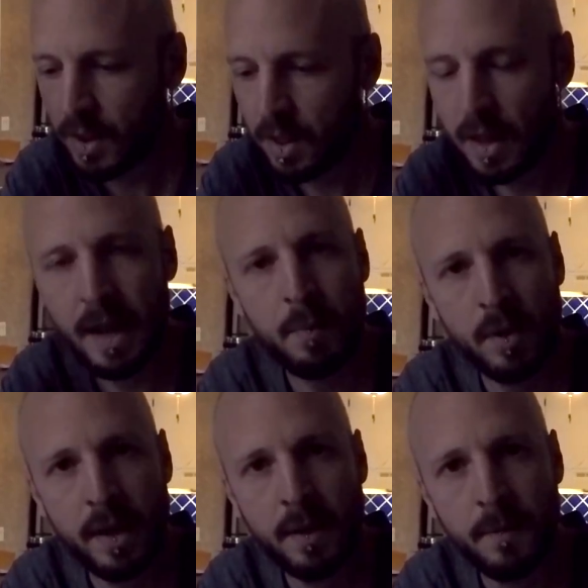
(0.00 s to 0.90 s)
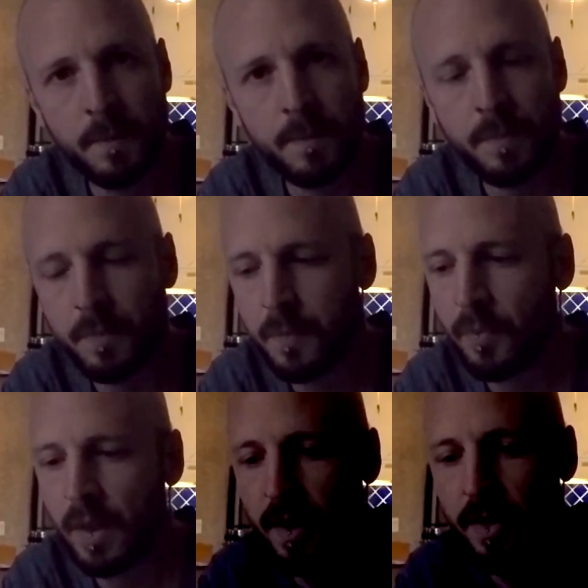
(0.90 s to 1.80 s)
labeling,
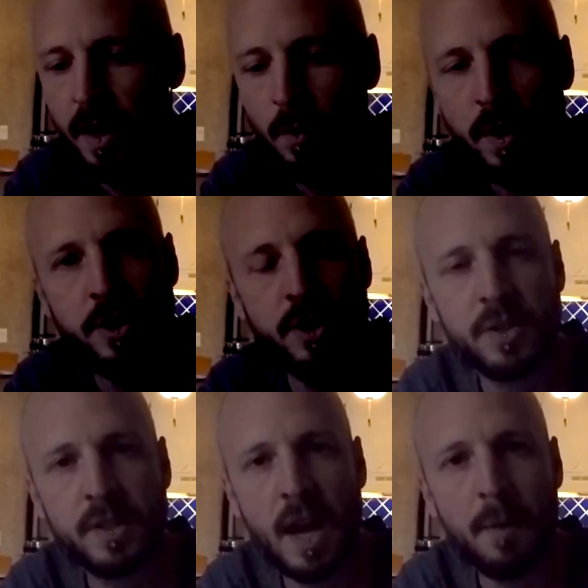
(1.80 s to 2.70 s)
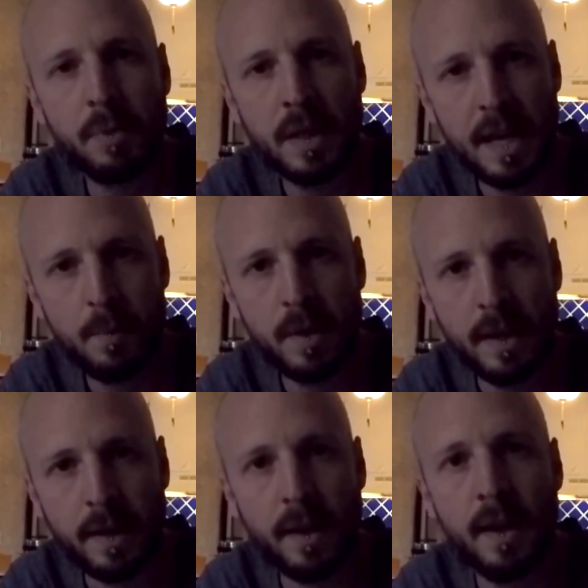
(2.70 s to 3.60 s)
then we should stop
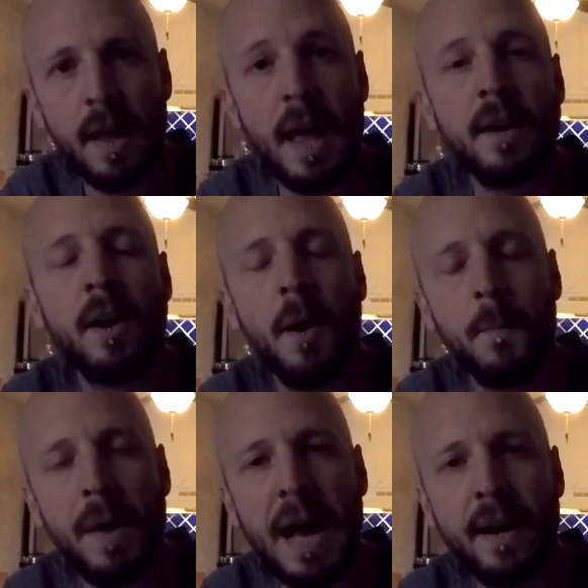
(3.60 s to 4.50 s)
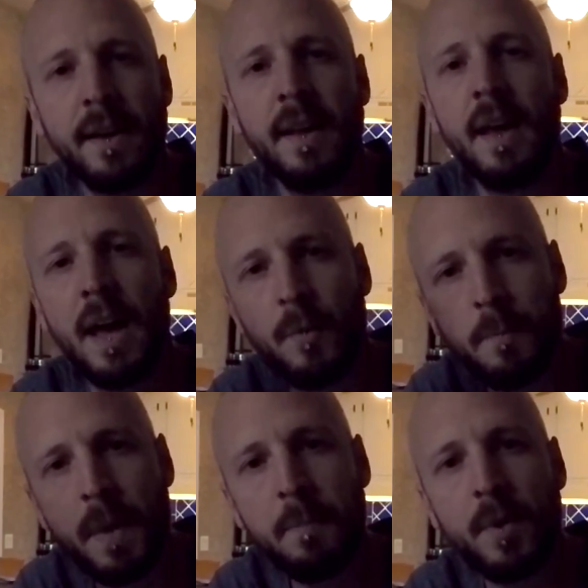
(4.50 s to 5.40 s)
labeling and come back and
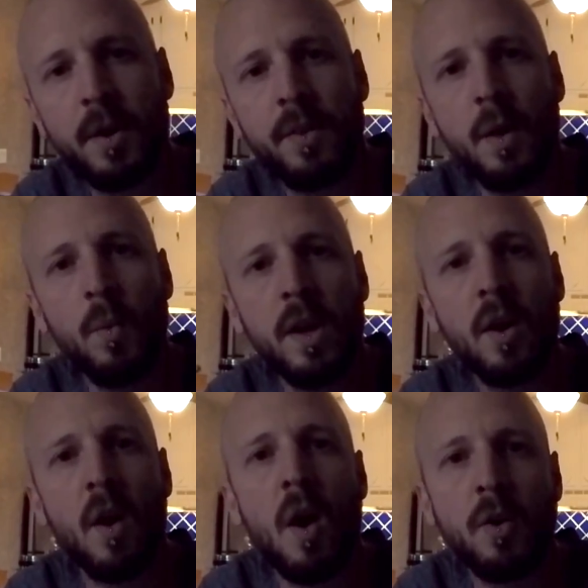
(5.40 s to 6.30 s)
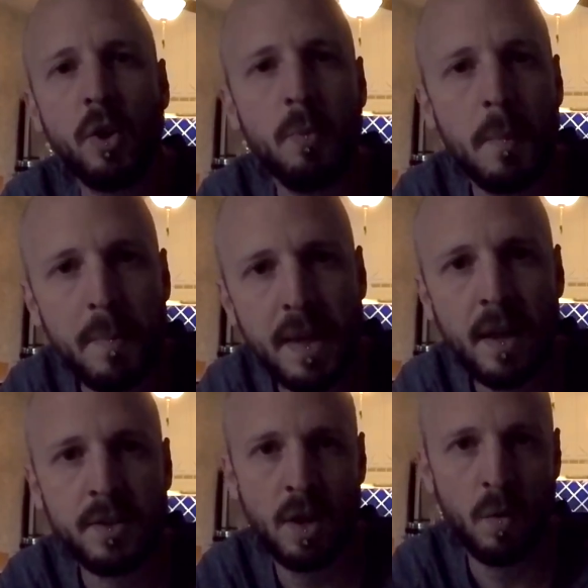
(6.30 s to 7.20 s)
remember that we are all human
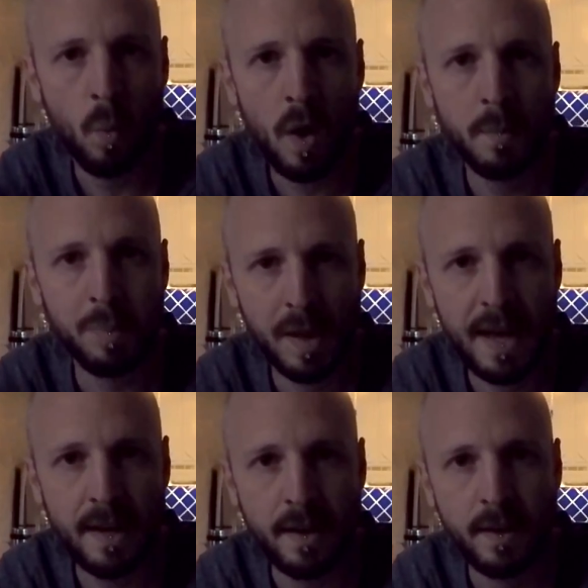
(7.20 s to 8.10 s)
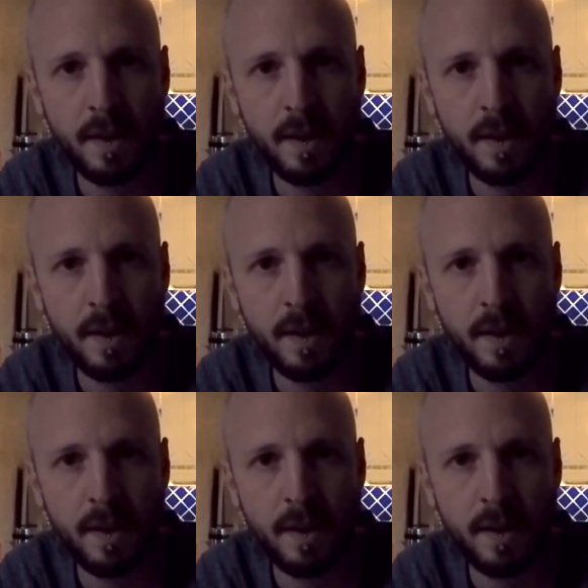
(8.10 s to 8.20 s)
beings on one planet.